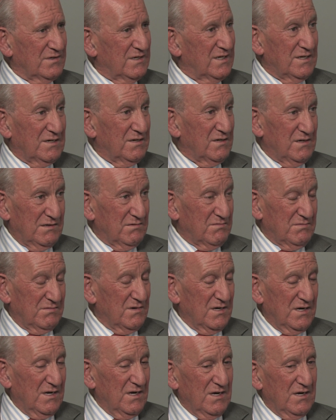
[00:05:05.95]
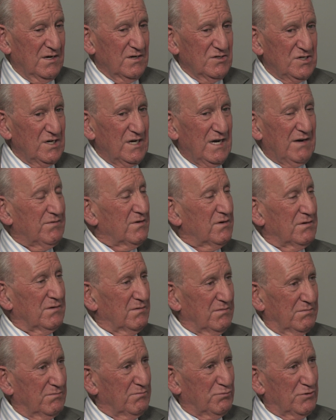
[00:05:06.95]
And she never
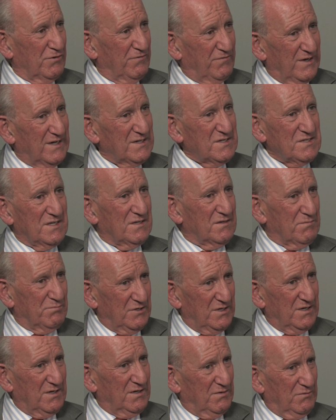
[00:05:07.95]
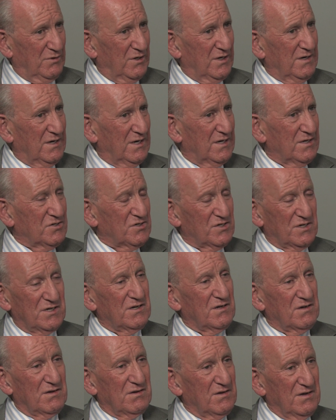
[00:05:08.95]
professed being one, and
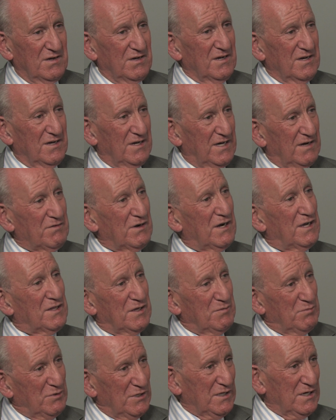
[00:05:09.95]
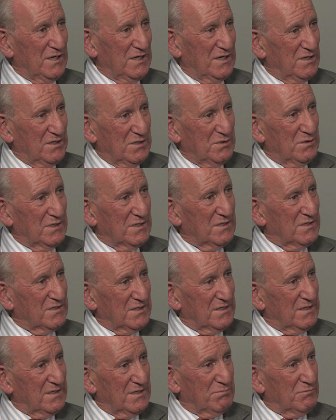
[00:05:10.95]
she never had the ability to do it.
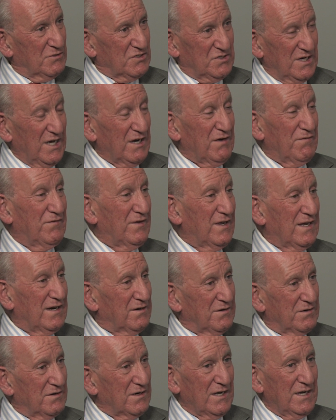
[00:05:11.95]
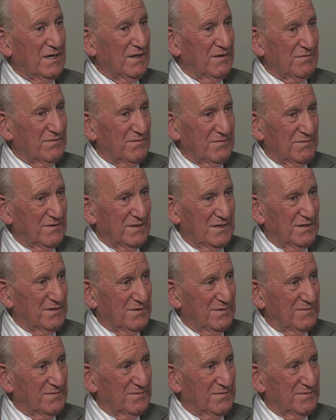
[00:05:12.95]
But she's not a failure in life, you know.